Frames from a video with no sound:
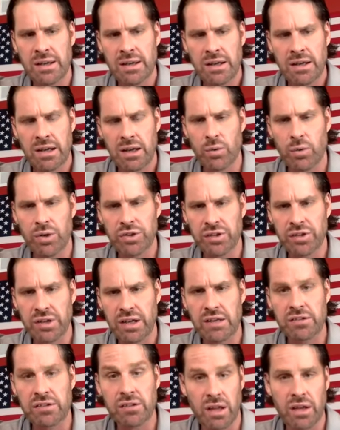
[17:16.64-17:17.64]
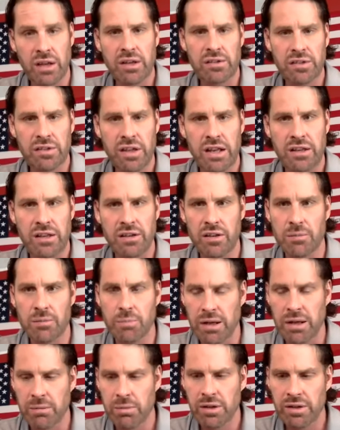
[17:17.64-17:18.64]
I wish the guys luck as they head to the
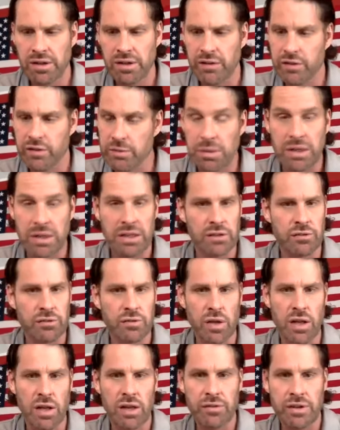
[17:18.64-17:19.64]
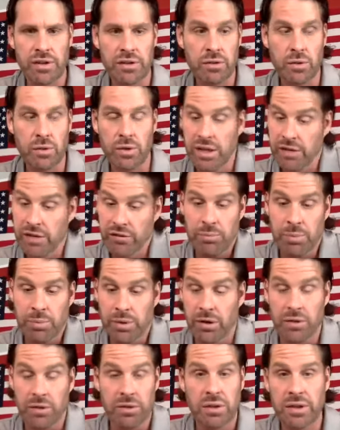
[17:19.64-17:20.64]
bubble, and everybody involved, including every
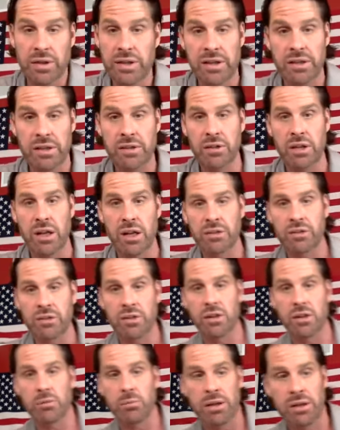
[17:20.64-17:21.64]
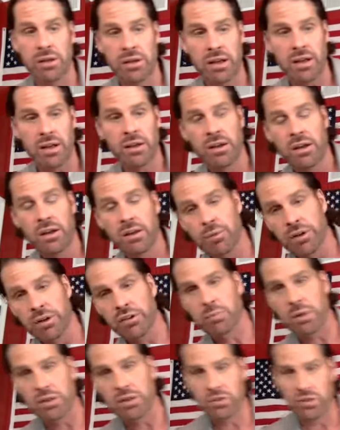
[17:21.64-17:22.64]
player in the league. Good luck to them. And but
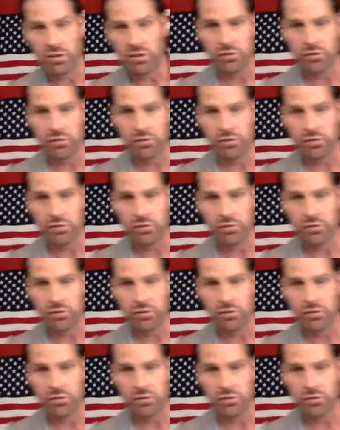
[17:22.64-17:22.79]
especially the